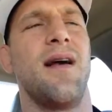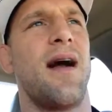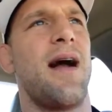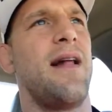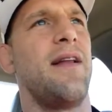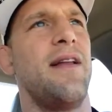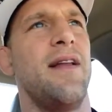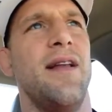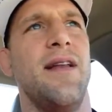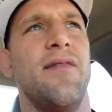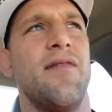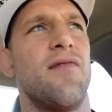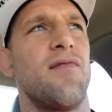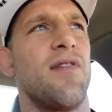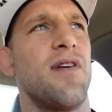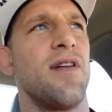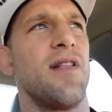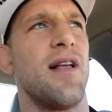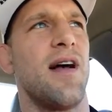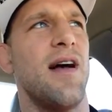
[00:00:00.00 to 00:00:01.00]
I didn't even
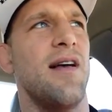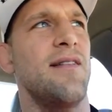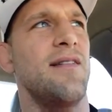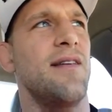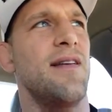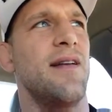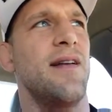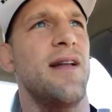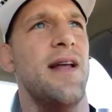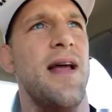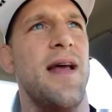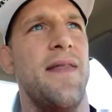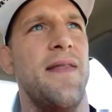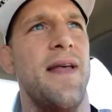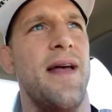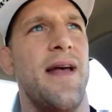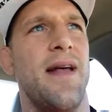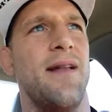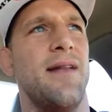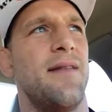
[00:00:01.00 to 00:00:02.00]
realize it. And
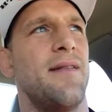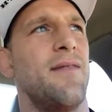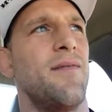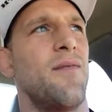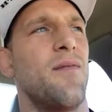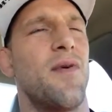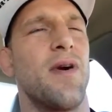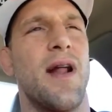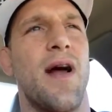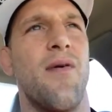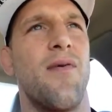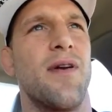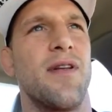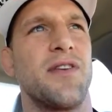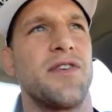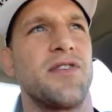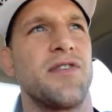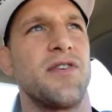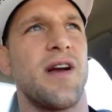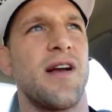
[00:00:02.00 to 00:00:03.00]
then what I
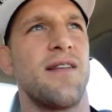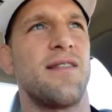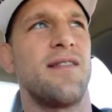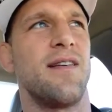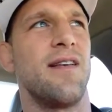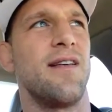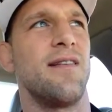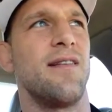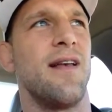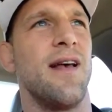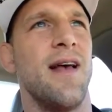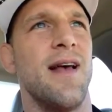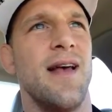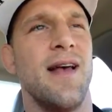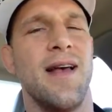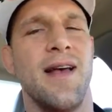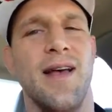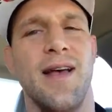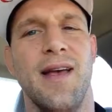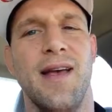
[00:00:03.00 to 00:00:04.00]
want to stress is,
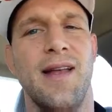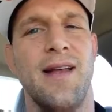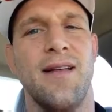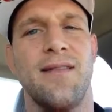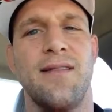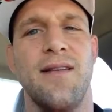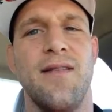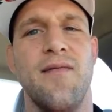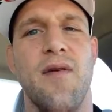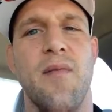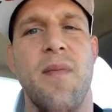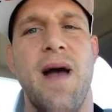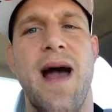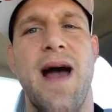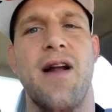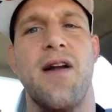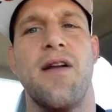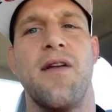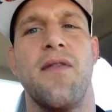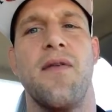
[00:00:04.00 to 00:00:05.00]
it doesn't even
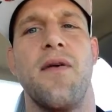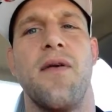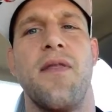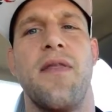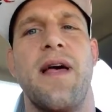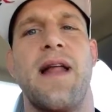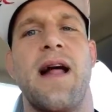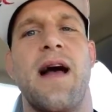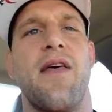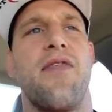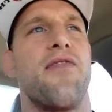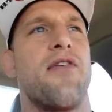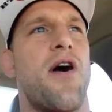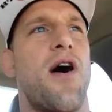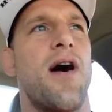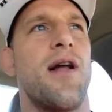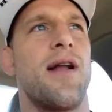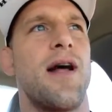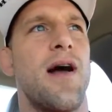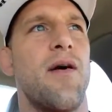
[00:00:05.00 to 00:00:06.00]
matter that I
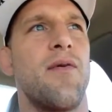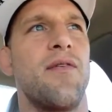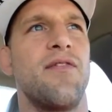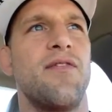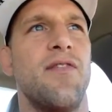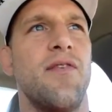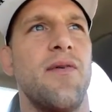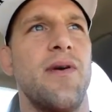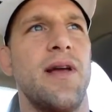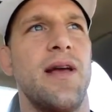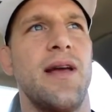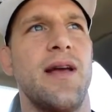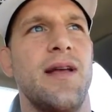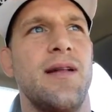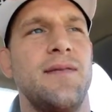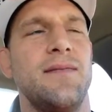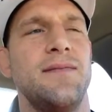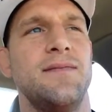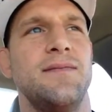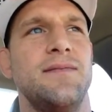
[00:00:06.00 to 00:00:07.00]
thought I was doing
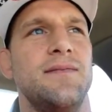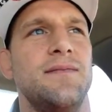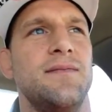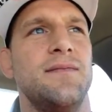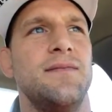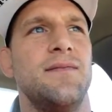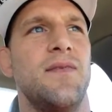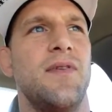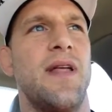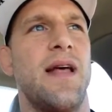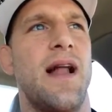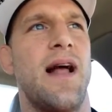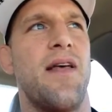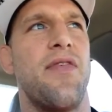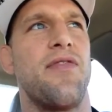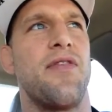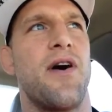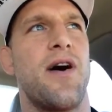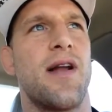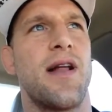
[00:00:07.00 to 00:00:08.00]
it, that I
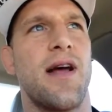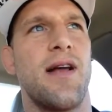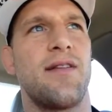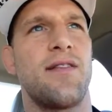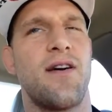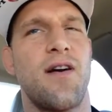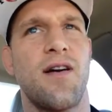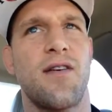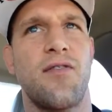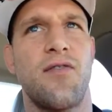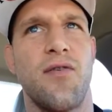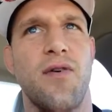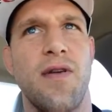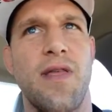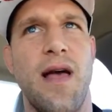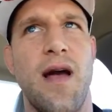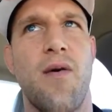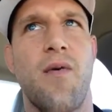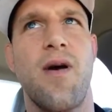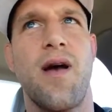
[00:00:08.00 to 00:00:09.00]
thought I talked to her
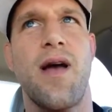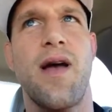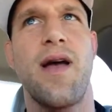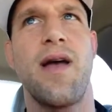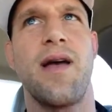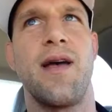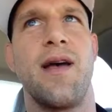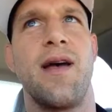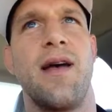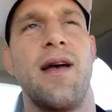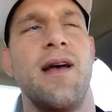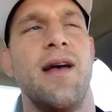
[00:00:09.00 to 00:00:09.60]
that way.